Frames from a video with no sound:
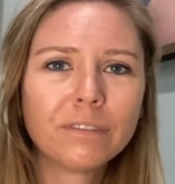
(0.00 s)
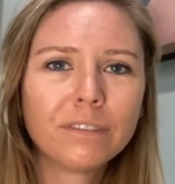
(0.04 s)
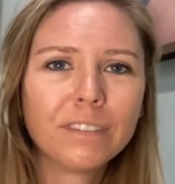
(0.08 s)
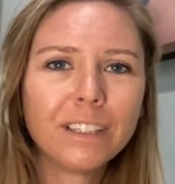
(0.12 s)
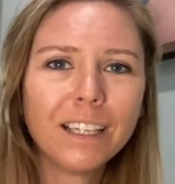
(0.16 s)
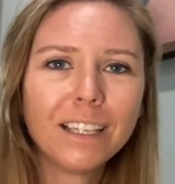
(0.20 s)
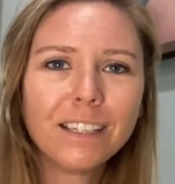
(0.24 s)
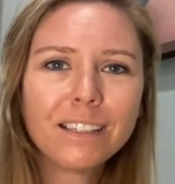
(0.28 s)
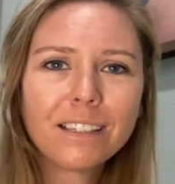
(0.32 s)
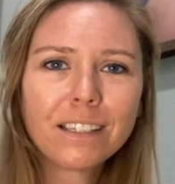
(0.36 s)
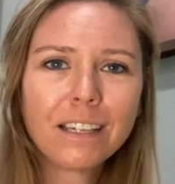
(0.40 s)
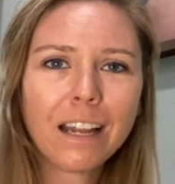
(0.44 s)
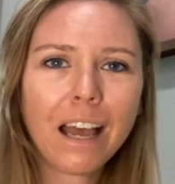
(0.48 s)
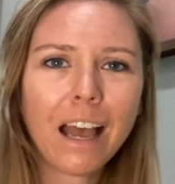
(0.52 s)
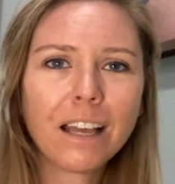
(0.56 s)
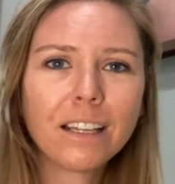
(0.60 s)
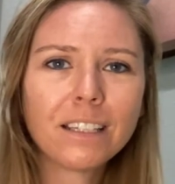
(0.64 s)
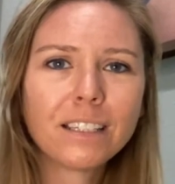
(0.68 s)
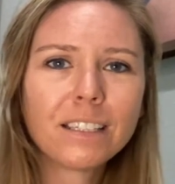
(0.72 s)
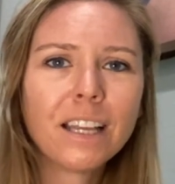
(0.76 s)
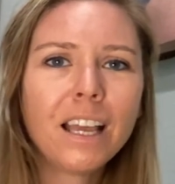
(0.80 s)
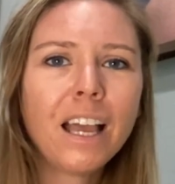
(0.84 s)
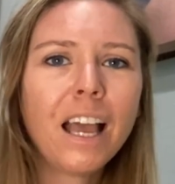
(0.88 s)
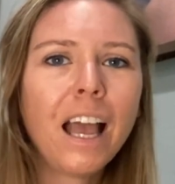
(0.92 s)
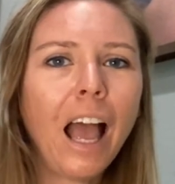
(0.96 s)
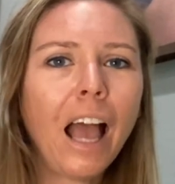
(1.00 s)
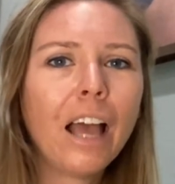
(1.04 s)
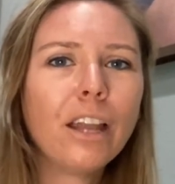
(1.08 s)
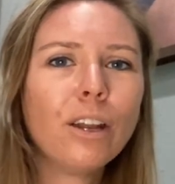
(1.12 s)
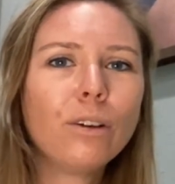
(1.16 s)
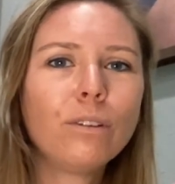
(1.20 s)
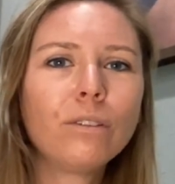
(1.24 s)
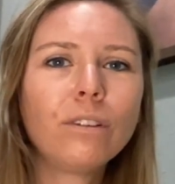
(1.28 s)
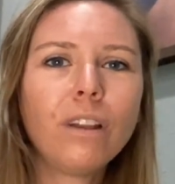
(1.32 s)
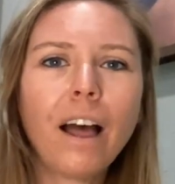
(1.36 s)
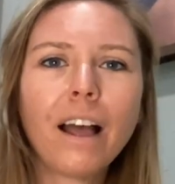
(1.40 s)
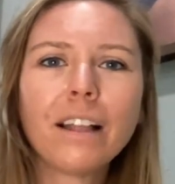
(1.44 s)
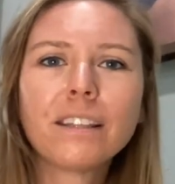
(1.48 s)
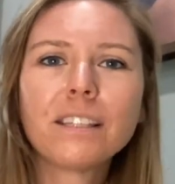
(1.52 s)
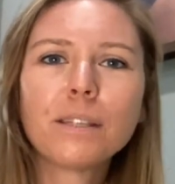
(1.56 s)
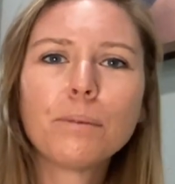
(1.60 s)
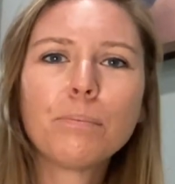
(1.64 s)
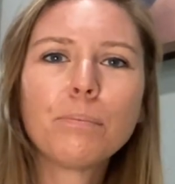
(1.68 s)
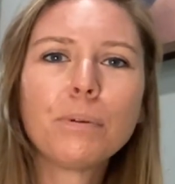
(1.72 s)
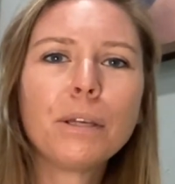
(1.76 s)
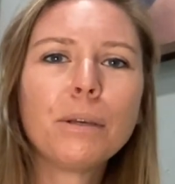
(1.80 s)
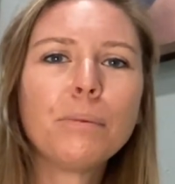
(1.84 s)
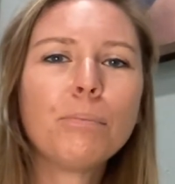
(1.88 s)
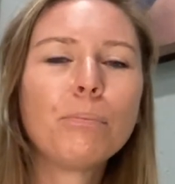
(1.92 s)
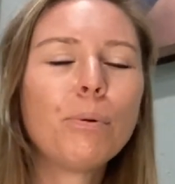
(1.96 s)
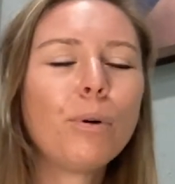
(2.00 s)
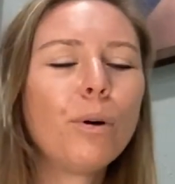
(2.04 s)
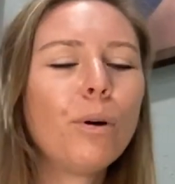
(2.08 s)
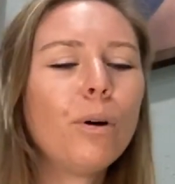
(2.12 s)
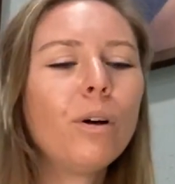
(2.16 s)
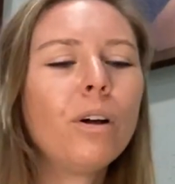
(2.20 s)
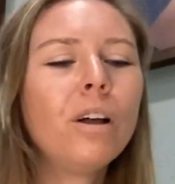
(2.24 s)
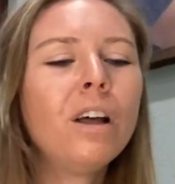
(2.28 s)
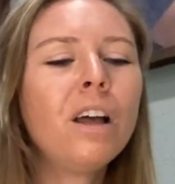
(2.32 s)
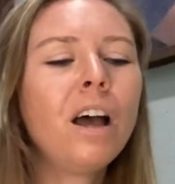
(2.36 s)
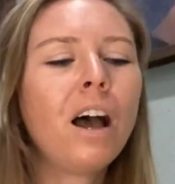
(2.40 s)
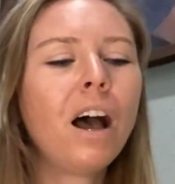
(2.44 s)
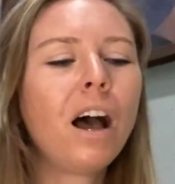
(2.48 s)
It is not. I know lots of people